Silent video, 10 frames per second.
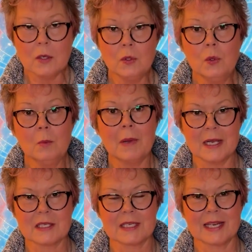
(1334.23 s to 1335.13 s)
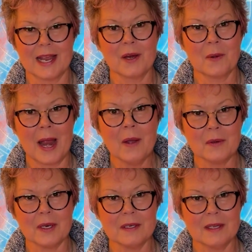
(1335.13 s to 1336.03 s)
you must get
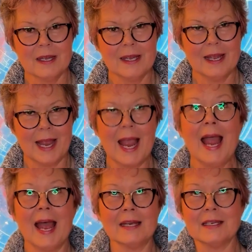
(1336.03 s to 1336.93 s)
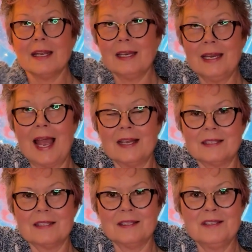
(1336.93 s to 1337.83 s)
grounded. And
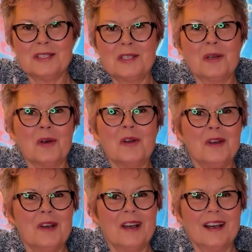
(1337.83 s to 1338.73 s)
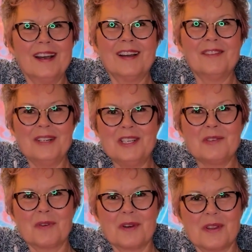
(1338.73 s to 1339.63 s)
yes, you still
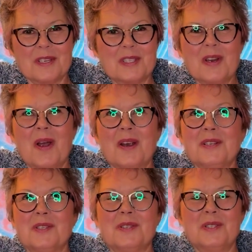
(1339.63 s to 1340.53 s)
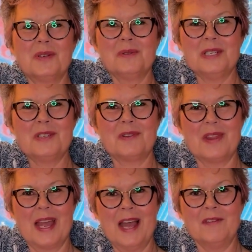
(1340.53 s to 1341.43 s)
reach for the stars, you still reach for
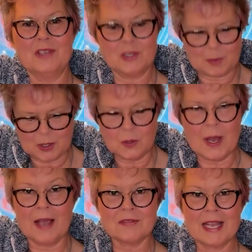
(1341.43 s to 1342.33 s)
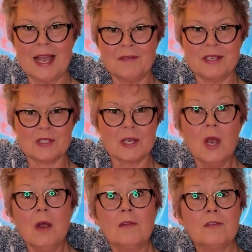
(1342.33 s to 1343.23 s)
the heavens, but you have to have this
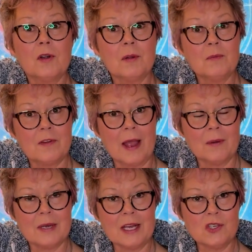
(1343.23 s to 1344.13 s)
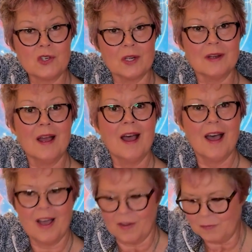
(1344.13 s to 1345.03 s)
firm foundation
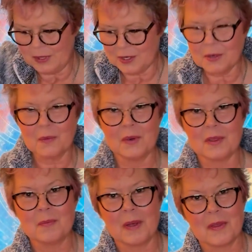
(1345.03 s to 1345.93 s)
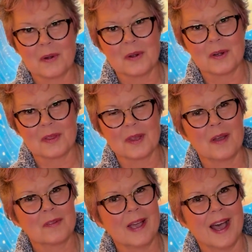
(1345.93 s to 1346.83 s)
of being with Mother Earth,
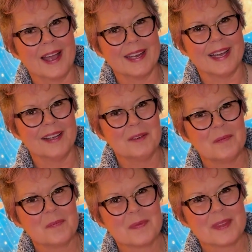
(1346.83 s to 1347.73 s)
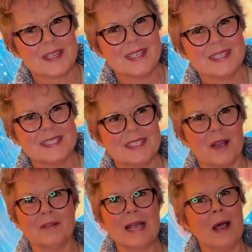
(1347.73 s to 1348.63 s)
of Gaia.
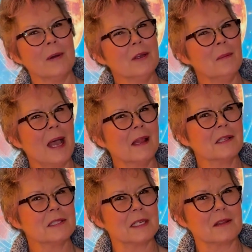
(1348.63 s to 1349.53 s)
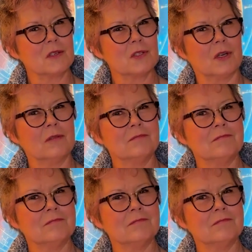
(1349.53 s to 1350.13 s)
So how are you balancing the two?